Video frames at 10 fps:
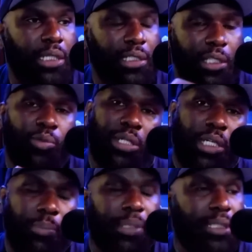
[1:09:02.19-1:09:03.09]
I still want to
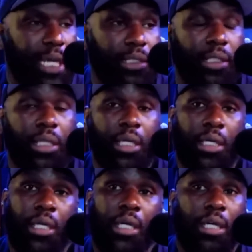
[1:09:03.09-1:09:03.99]
keep it sexy.
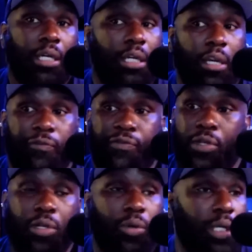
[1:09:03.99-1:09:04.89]
If you're
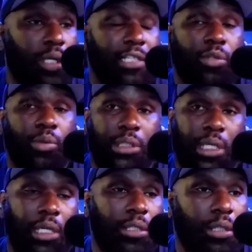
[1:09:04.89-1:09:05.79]
going like to a
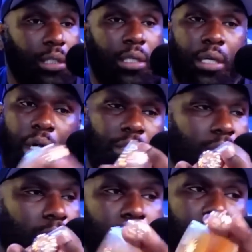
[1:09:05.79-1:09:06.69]
dinner, oh, you
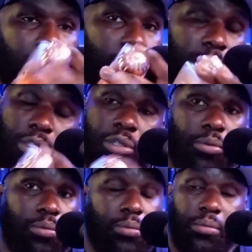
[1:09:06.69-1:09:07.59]
don't need no more than 2.
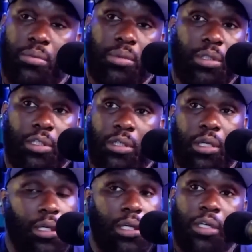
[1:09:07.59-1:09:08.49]

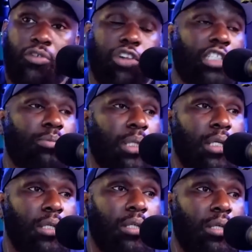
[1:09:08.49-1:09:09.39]
Trust me,
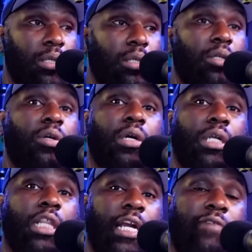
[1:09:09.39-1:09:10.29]
you're going to
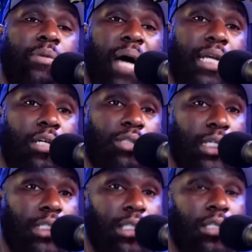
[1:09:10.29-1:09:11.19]
let everybody else at
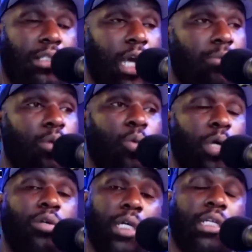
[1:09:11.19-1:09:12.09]
the dinner table
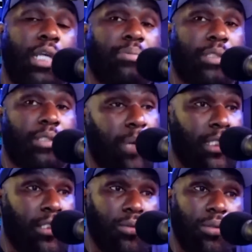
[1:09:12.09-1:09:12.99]
will end up
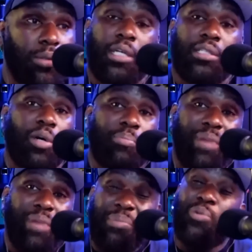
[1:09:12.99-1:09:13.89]
smelling you. So
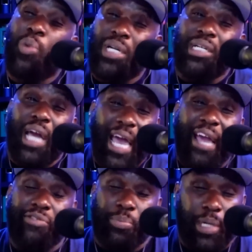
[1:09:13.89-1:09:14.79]
maybe
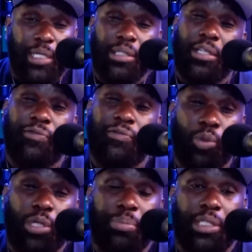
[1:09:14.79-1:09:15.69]
1.5 sprays if you
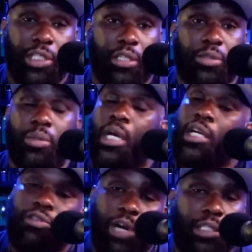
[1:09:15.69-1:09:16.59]
want to be gentle.
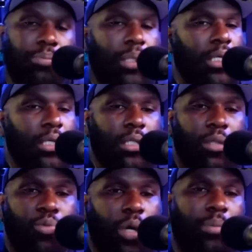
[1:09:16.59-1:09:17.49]
Trust me, the
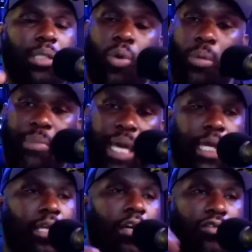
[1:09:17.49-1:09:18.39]
woman or
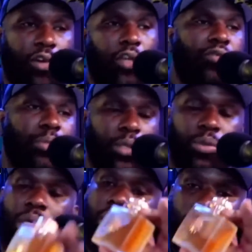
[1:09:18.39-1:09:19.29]
man across from you
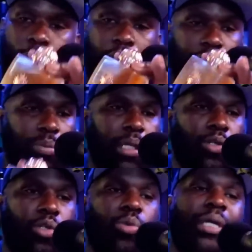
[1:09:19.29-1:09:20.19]
will smell
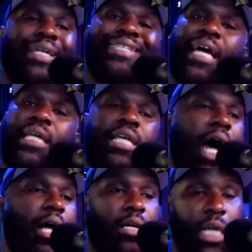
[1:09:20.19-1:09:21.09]
you the
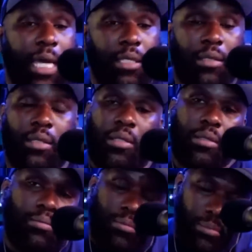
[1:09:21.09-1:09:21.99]
entire night.
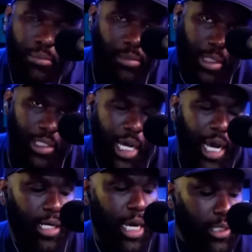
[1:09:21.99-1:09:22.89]
The
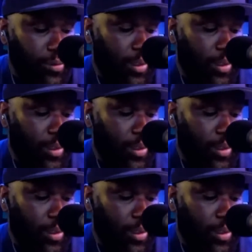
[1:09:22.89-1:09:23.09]
entire night.